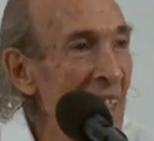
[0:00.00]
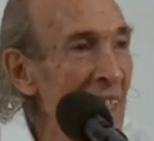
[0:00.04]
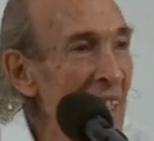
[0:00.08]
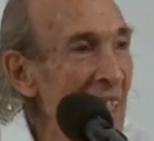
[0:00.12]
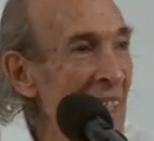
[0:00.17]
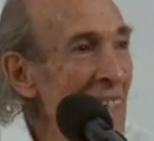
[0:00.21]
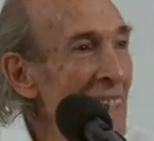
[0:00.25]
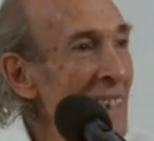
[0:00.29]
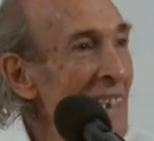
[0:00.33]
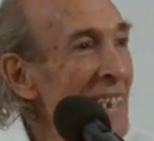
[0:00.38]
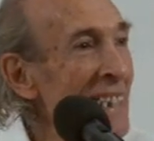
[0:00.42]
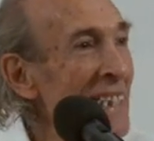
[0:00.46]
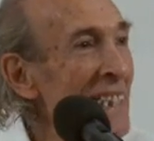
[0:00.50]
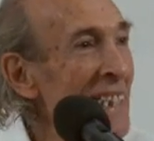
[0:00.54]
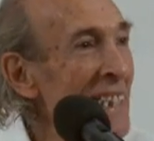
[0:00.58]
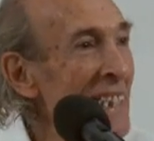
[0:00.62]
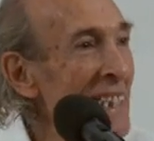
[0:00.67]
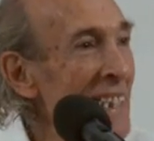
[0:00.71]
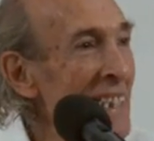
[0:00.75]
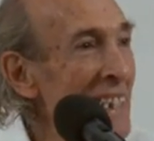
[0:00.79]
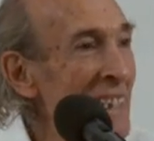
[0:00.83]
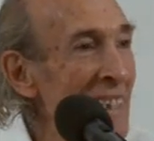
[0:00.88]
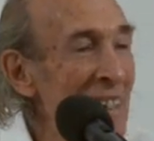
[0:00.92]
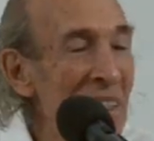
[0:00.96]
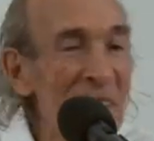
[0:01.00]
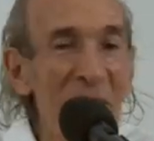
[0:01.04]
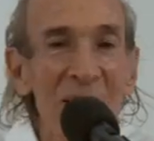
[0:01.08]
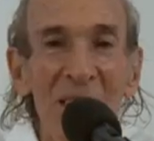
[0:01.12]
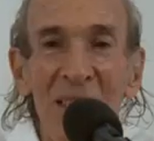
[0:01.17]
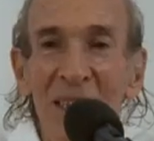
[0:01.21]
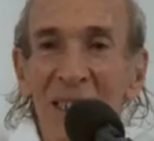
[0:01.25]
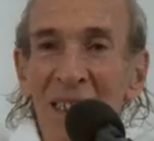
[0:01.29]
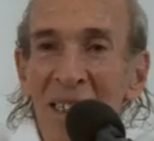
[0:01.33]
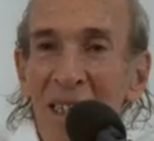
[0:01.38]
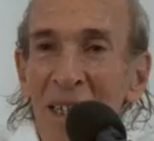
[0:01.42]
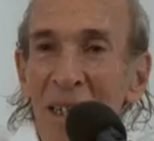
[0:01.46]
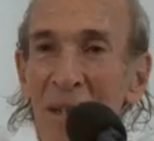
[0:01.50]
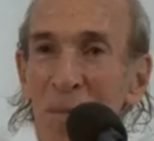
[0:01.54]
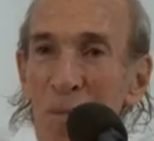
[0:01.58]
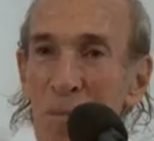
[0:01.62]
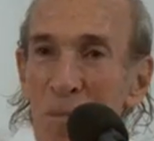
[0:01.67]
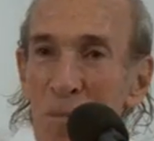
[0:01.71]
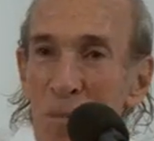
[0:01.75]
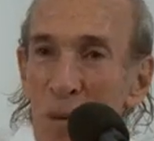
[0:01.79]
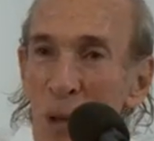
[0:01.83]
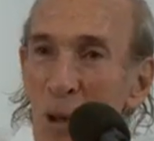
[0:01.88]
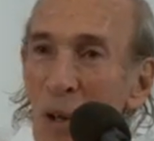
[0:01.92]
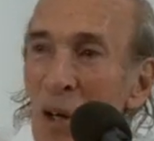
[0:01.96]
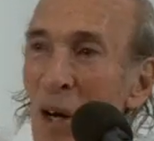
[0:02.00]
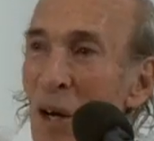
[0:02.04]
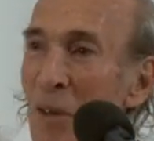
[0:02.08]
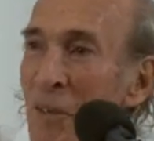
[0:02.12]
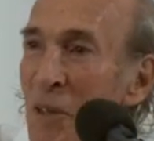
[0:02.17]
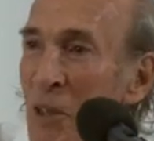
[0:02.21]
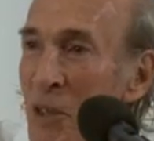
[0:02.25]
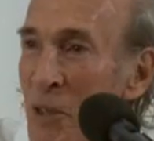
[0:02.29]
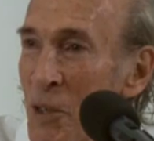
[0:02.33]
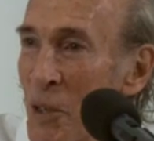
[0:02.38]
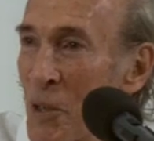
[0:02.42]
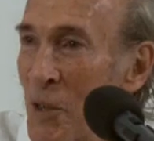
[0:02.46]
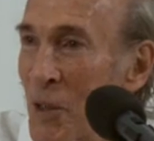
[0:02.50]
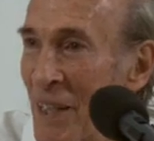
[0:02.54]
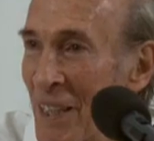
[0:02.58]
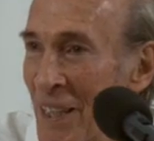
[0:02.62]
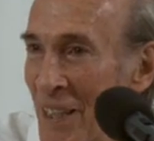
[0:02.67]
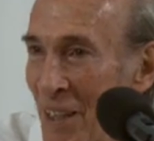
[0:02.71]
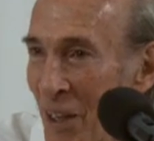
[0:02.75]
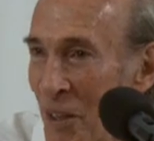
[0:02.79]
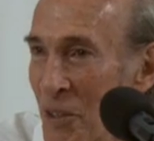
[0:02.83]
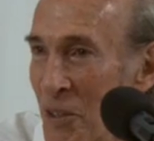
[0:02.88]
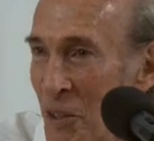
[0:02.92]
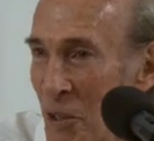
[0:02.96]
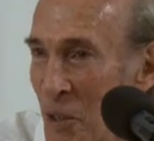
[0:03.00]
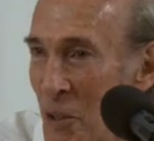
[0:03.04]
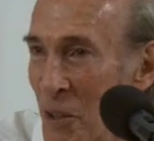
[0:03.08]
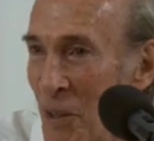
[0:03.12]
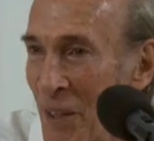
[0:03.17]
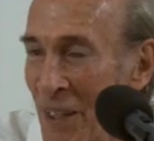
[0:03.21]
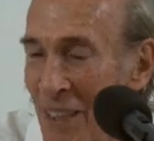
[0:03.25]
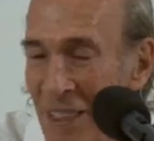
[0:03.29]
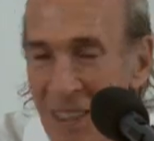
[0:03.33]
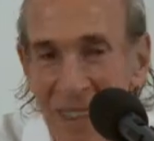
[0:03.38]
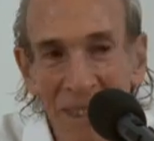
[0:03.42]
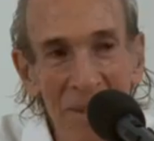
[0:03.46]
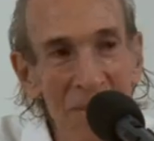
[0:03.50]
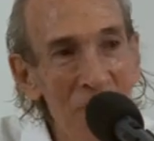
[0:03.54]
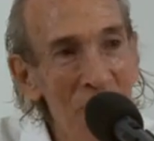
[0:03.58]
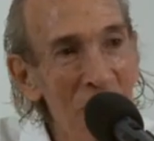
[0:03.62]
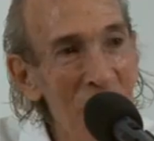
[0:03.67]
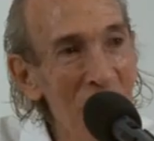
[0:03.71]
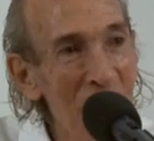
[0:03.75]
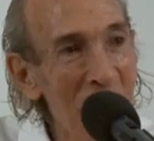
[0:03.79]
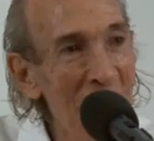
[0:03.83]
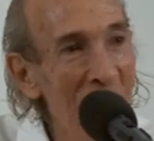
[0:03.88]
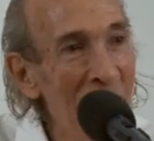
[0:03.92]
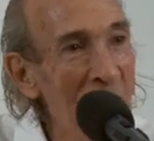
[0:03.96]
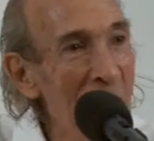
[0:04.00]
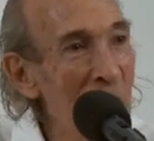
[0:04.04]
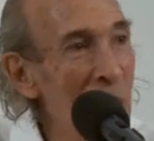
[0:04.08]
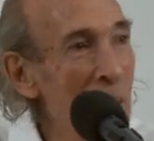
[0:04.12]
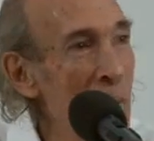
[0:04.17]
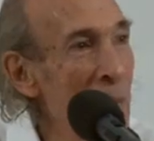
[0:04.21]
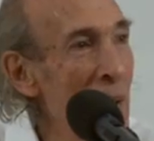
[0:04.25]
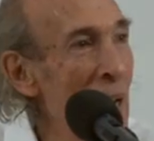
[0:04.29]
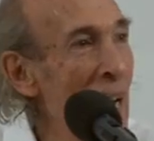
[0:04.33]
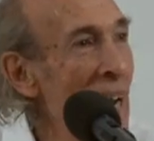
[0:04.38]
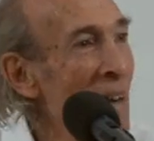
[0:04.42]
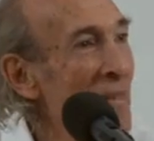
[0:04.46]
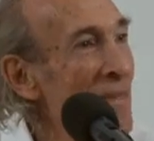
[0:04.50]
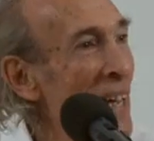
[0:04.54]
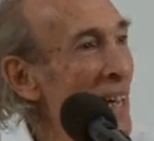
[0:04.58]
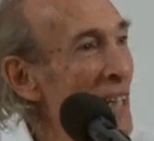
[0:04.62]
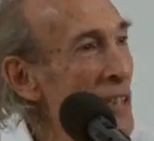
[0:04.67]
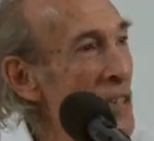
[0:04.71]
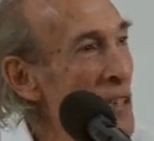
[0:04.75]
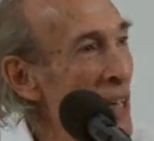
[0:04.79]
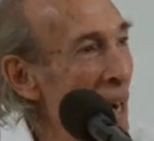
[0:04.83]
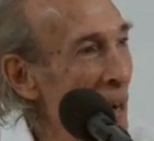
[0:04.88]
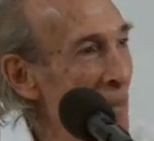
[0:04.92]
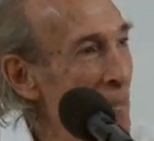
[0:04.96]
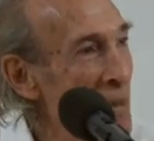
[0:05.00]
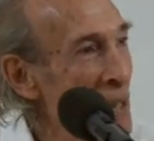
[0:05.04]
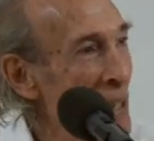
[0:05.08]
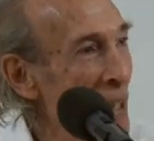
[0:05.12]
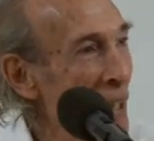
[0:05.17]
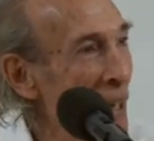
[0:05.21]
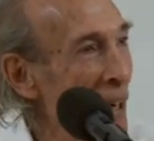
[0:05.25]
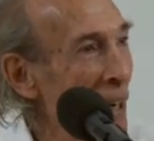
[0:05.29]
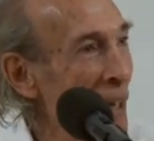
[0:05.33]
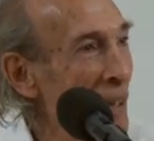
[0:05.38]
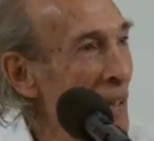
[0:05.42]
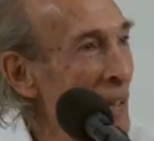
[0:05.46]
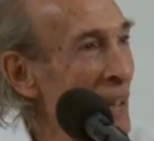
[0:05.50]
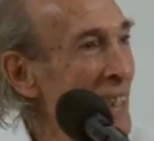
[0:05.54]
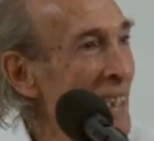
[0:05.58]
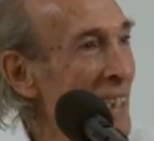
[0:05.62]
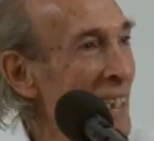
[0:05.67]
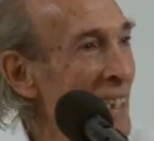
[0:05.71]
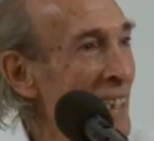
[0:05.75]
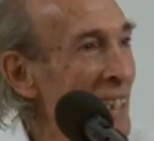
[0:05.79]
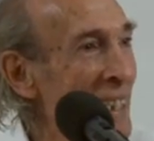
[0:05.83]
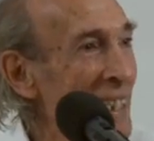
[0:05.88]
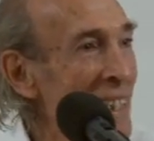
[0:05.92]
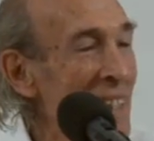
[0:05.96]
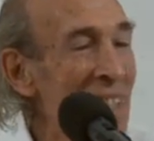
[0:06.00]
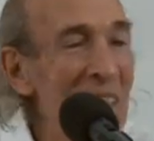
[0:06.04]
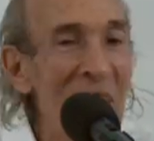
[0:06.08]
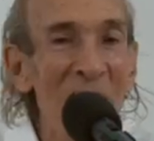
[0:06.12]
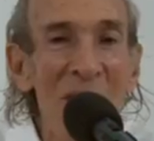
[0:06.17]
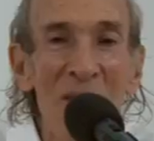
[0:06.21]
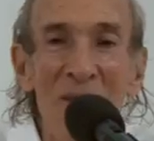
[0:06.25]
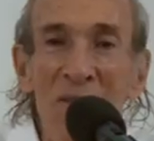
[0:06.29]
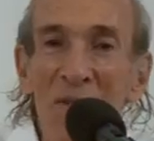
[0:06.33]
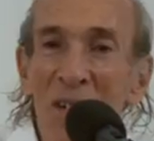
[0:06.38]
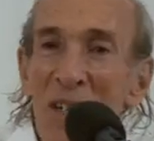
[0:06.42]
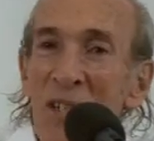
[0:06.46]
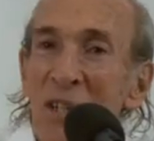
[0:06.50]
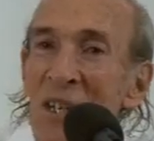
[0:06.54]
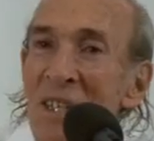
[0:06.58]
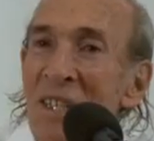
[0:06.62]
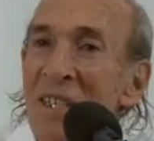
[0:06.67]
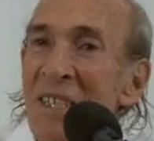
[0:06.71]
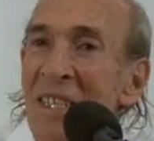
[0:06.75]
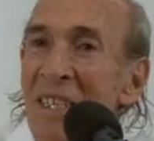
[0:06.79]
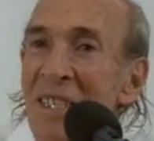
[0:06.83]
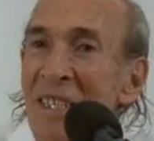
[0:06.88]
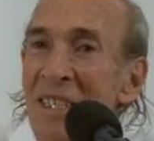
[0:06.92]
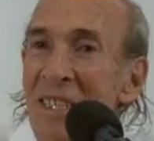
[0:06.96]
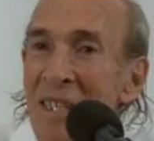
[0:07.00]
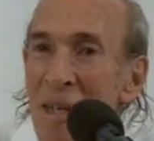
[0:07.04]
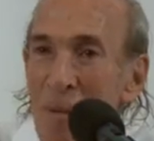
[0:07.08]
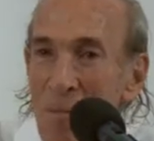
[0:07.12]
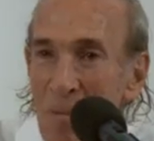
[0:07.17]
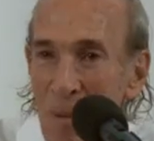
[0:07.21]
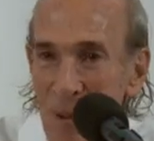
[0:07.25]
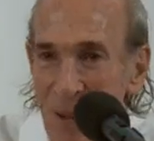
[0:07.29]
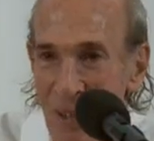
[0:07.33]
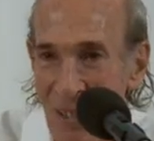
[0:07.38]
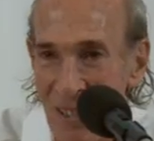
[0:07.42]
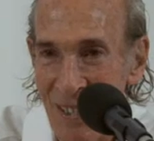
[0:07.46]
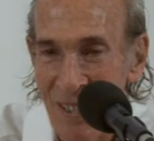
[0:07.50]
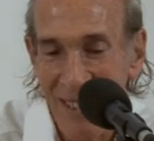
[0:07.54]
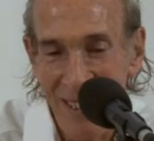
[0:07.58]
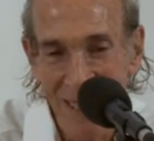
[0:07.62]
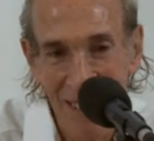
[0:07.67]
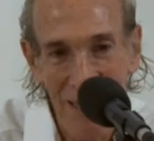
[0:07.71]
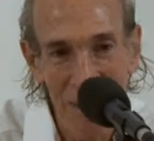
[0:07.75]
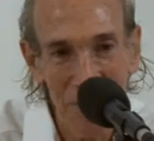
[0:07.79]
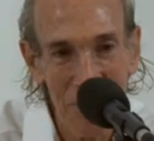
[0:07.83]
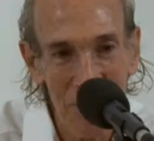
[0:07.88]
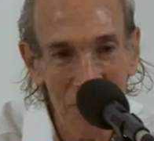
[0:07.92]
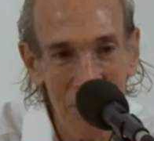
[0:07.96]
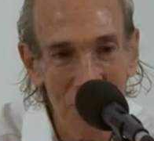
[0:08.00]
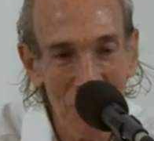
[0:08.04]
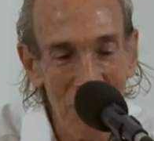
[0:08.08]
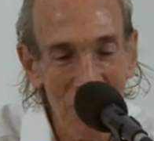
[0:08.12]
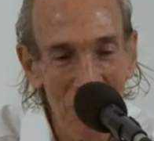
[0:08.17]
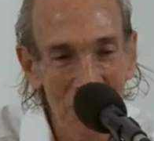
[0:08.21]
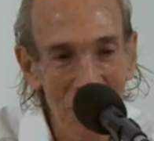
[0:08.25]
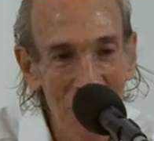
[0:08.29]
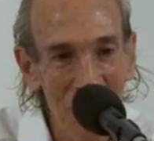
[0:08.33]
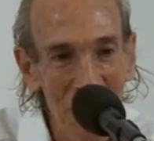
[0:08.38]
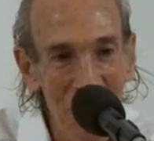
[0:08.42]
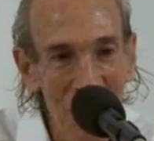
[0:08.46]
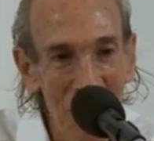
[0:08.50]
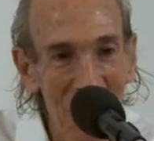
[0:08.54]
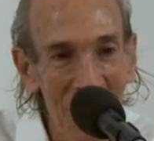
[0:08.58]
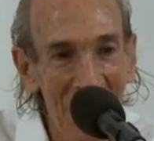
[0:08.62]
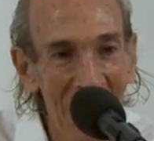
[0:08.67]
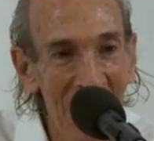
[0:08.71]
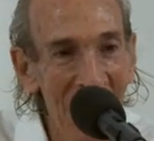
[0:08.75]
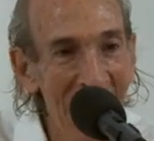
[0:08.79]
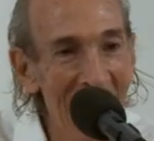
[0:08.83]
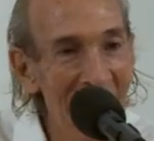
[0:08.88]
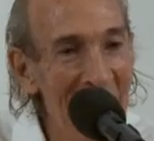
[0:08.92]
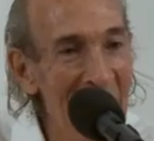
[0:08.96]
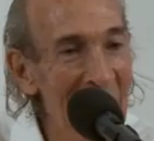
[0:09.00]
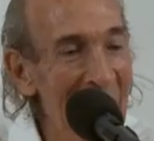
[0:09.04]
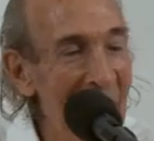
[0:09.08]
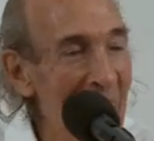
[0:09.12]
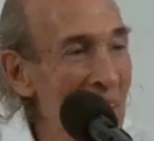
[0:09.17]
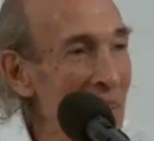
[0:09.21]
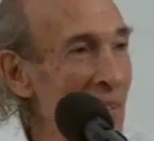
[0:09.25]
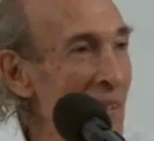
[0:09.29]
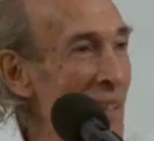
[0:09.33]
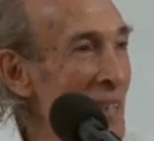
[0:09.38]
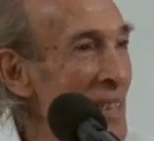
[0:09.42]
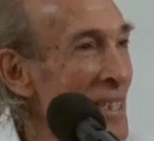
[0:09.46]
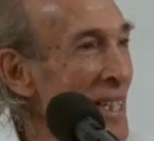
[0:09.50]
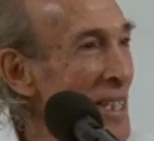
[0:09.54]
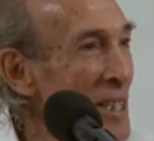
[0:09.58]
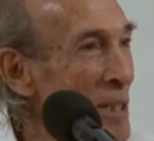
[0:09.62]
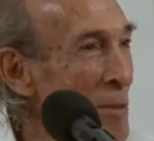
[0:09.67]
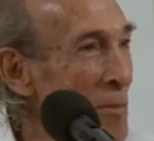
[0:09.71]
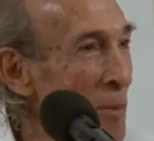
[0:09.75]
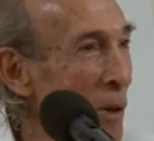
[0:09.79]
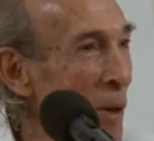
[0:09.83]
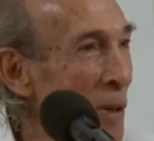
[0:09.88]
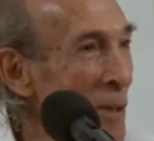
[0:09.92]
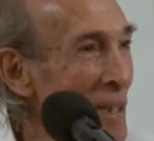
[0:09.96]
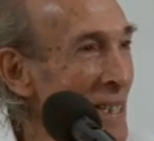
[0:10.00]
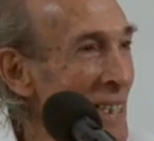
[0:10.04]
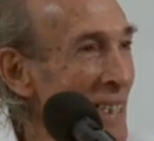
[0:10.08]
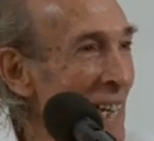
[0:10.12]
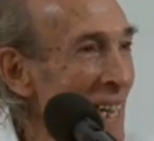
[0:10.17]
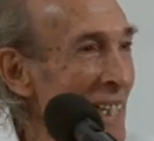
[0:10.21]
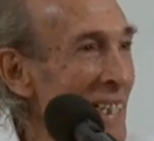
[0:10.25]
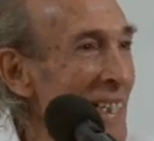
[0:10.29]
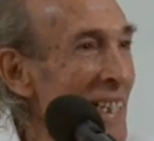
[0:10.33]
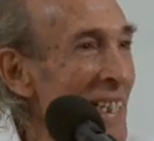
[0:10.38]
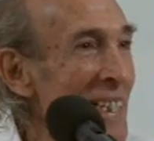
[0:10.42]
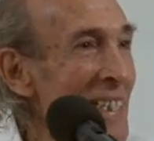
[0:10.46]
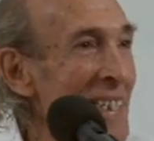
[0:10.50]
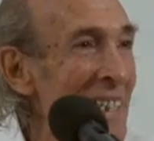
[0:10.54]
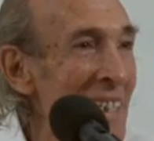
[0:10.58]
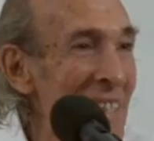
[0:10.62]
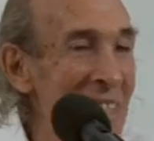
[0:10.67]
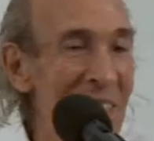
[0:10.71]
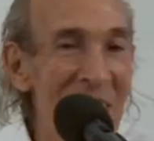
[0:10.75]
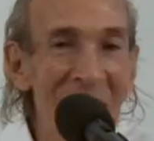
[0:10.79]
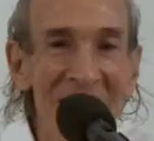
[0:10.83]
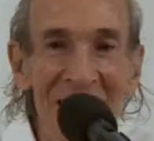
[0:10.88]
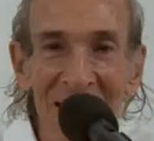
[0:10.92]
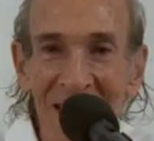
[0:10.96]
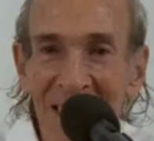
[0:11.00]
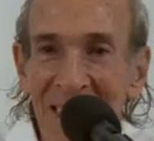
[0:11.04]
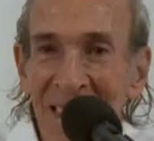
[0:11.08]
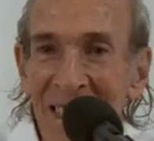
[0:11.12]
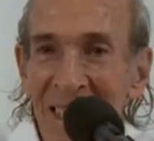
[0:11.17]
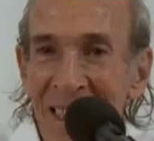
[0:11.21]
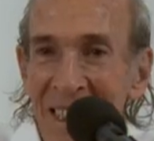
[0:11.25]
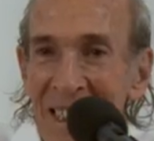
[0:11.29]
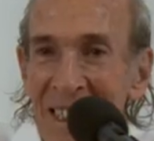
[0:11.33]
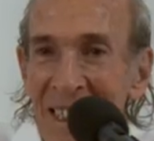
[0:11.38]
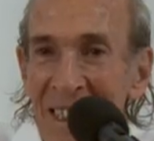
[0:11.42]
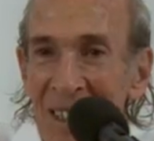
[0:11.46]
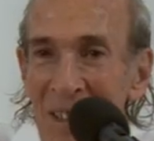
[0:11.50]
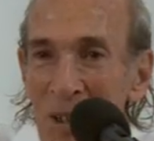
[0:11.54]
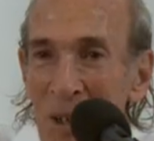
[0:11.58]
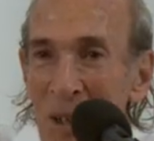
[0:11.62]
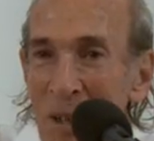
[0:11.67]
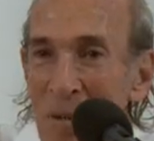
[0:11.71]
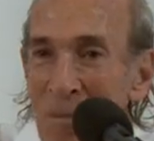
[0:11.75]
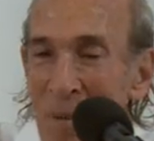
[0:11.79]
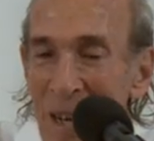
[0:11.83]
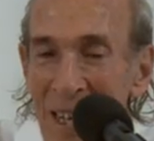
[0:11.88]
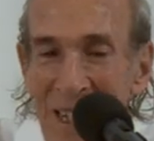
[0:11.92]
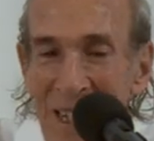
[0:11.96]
In the book on yoga, we have that chapter on visions and symbols. And there's a small sentence that caught my